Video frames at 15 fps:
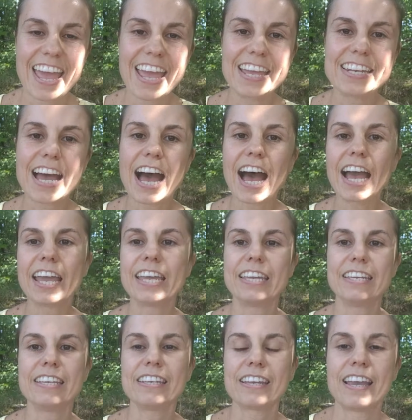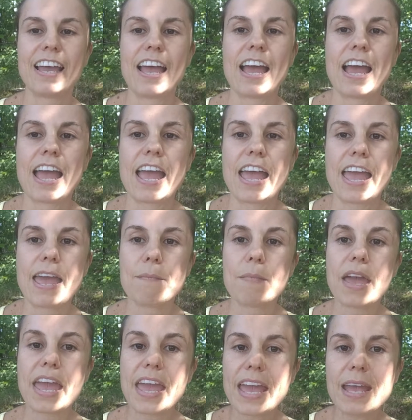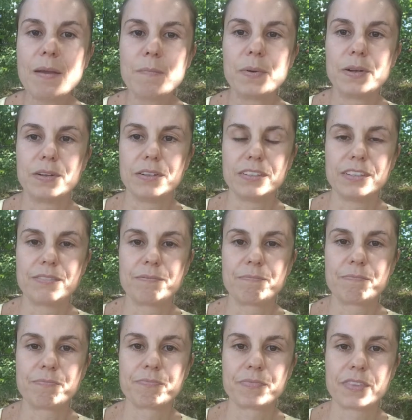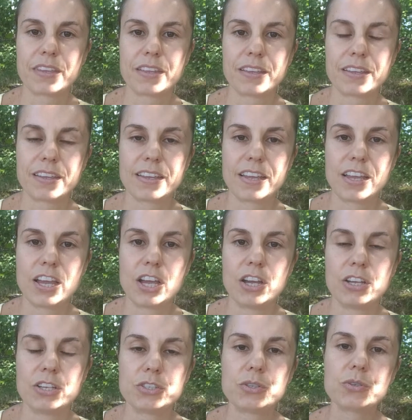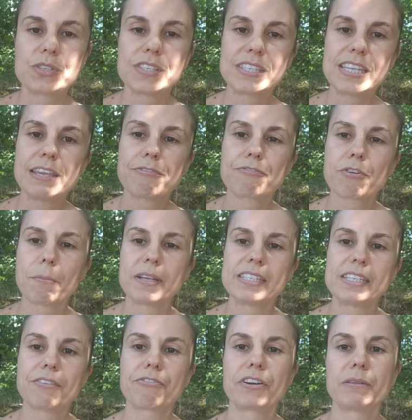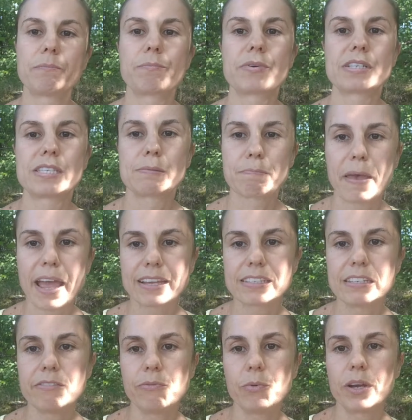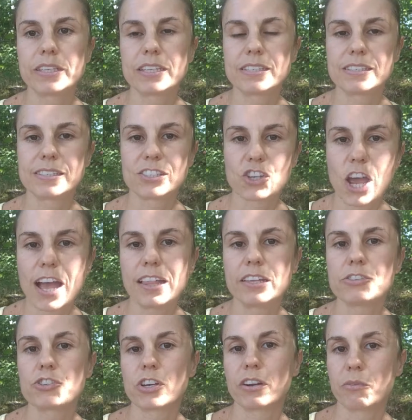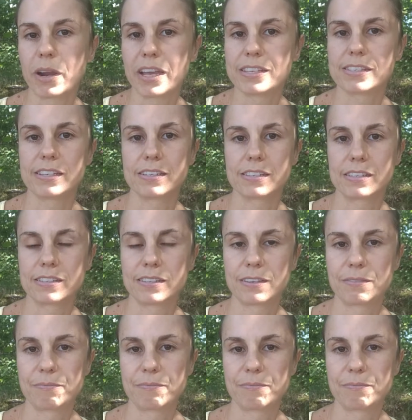And I am able to see from a different perspective when a challenge arises.